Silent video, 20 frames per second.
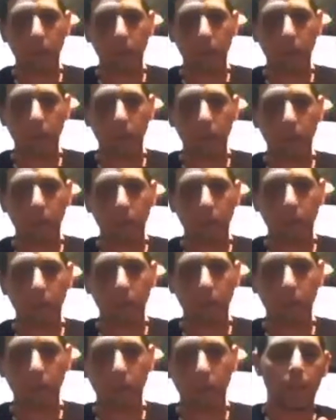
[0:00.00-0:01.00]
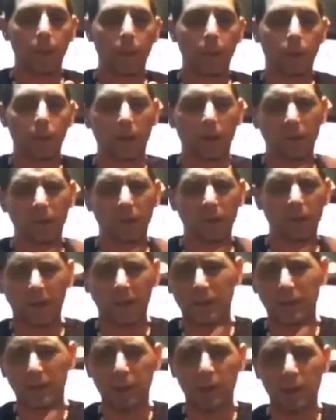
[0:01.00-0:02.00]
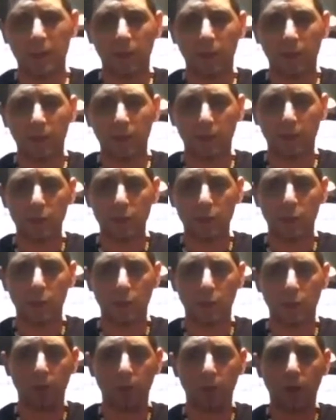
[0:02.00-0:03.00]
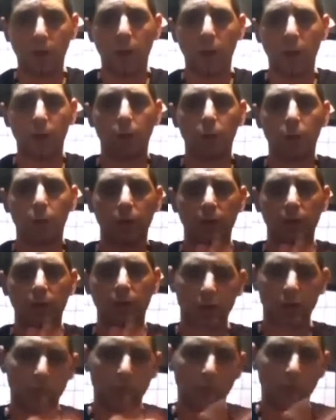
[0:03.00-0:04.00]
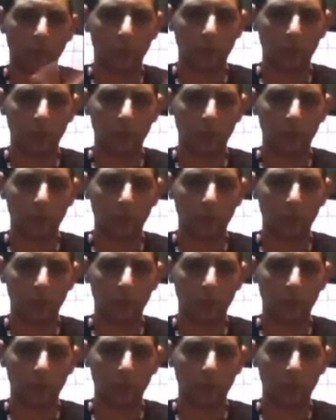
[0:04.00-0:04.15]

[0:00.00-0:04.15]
So, you know, that's why I suggest putting some sort of a cover over it, just so it